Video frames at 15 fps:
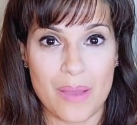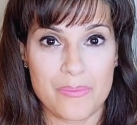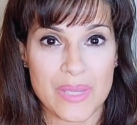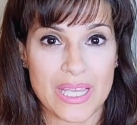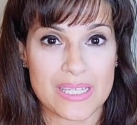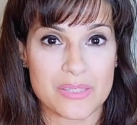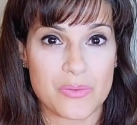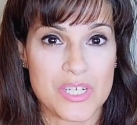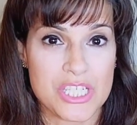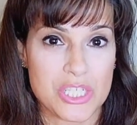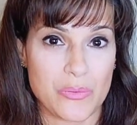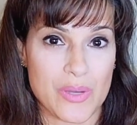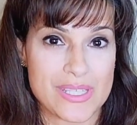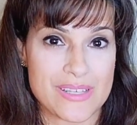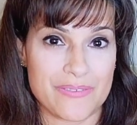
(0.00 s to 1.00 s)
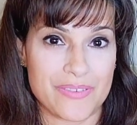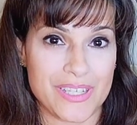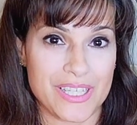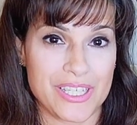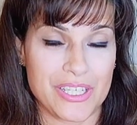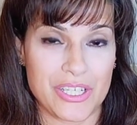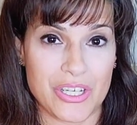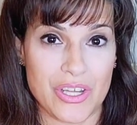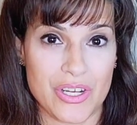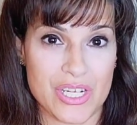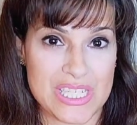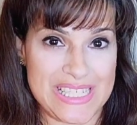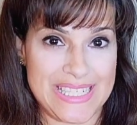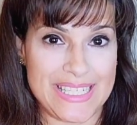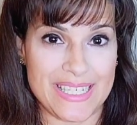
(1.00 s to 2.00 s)
Because when she wasn't feeling good,
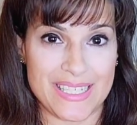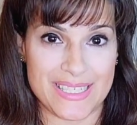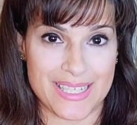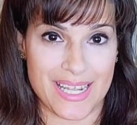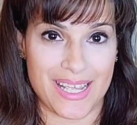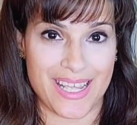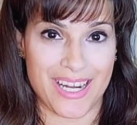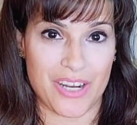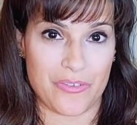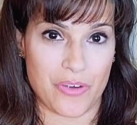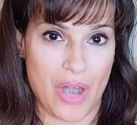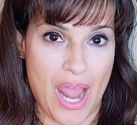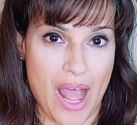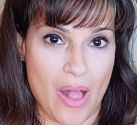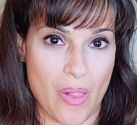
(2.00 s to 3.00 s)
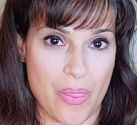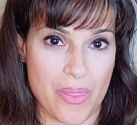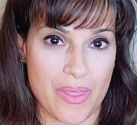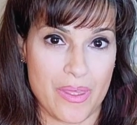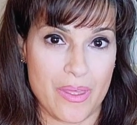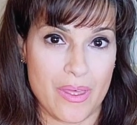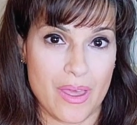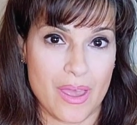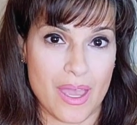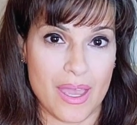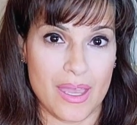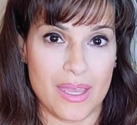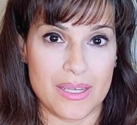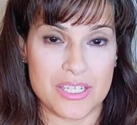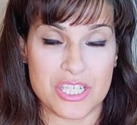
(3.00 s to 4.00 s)
she didn't take care of her health.
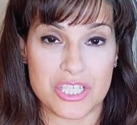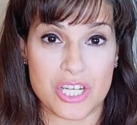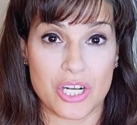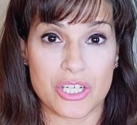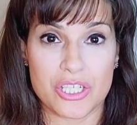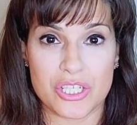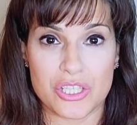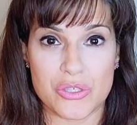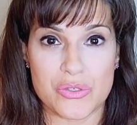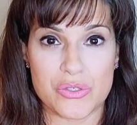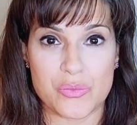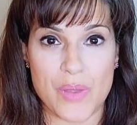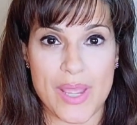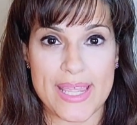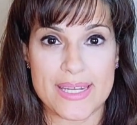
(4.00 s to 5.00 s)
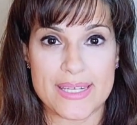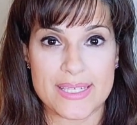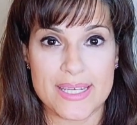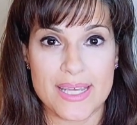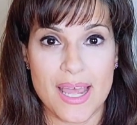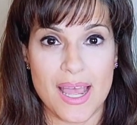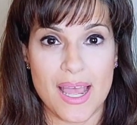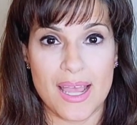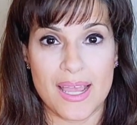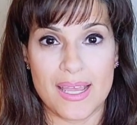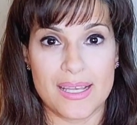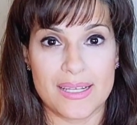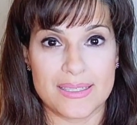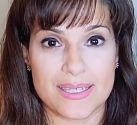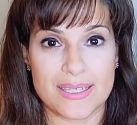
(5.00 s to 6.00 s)
And she started to lose weight.
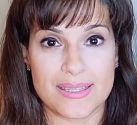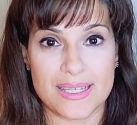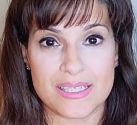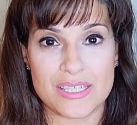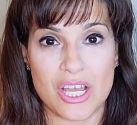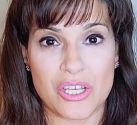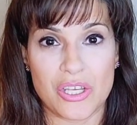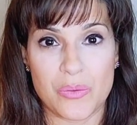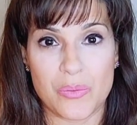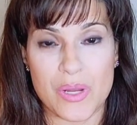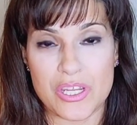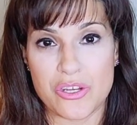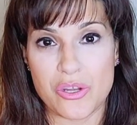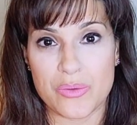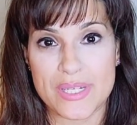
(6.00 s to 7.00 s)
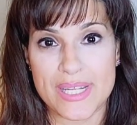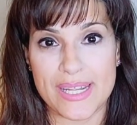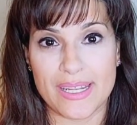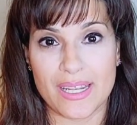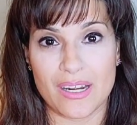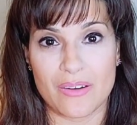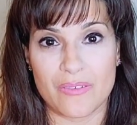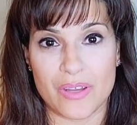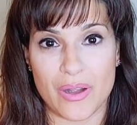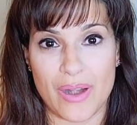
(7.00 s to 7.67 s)
And that's not good when you don't take care of your